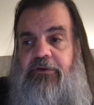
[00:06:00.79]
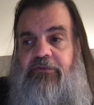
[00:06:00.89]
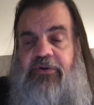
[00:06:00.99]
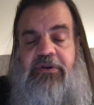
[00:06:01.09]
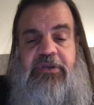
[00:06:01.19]

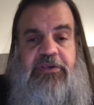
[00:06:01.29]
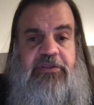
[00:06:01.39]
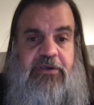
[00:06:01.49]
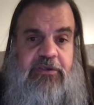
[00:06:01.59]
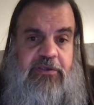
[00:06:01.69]
various
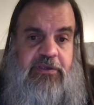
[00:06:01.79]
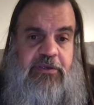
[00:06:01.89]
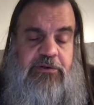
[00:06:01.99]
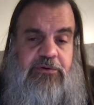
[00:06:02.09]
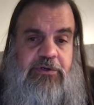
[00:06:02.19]
things
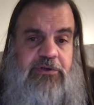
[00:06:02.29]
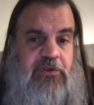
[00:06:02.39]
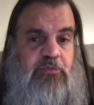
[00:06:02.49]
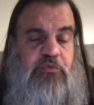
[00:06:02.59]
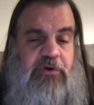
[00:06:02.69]
in order to
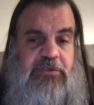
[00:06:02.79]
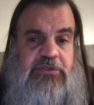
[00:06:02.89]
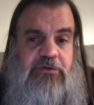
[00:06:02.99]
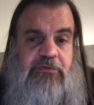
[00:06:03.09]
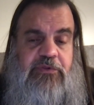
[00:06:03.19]
support
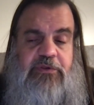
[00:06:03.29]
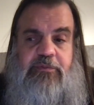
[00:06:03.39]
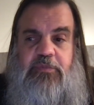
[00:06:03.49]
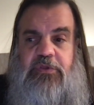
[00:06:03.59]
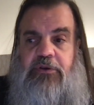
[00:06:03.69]
students.
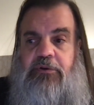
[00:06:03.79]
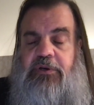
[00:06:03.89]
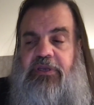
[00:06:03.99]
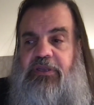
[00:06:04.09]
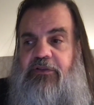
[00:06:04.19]
So
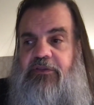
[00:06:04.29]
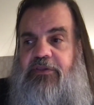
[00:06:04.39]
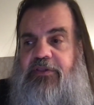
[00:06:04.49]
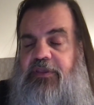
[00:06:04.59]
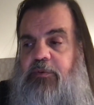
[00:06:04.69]
again, it's
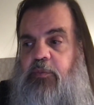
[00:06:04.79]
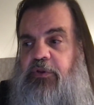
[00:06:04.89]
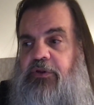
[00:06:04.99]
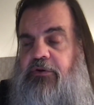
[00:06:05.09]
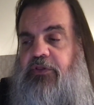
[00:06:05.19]
this theme I've
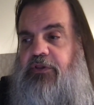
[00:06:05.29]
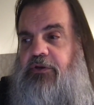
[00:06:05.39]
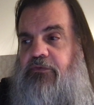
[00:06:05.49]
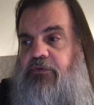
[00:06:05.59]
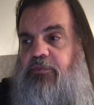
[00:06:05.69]
been noticing
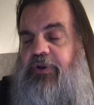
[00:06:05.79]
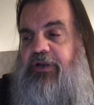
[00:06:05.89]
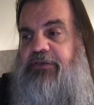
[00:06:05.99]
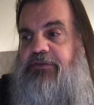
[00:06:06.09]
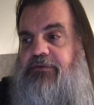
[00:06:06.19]
over the
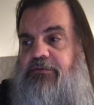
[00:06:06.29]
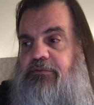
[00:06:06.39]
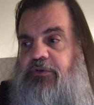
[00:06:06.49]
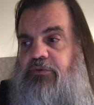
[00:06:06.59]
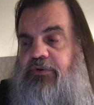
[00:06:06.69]
past
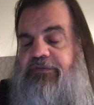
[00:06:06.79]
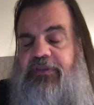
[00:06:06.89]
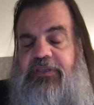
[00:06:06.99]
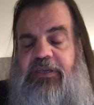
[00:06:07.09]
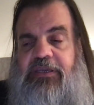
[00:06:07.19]
you know,
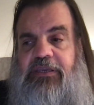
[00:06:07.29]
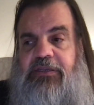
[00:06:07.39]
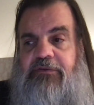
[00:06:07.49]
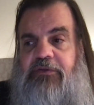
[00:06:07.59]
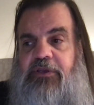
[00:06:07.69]
roughly
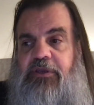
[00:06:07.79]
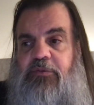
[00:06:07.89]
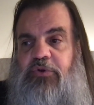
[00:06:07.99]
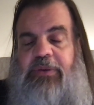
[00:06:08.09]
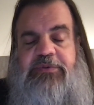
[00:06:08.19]
decade of
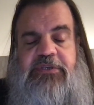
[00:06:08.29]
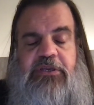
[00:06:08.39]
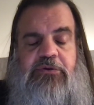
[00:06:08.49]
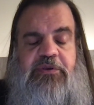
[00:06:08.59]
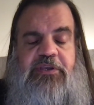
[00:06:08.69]
perhaps
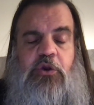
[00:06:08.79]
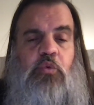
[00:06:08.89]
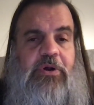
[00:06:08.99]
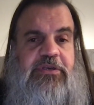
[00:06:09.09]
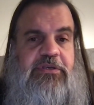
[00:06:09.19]
decreasing
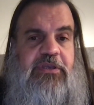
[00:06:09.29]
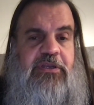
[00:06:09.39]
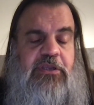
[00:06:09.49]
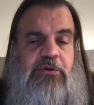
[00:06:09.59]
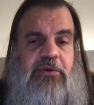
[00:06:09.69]
quantity
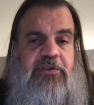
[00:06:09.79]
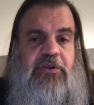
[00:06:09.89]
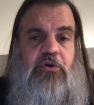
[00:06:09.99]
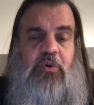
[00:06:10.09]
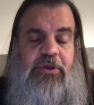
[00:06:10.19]
and
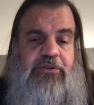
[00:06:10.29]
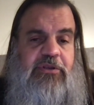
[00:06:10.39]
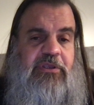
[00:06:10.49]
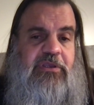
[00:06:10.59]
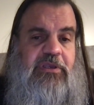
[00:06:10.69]
increasing
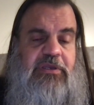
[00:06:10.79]
quality.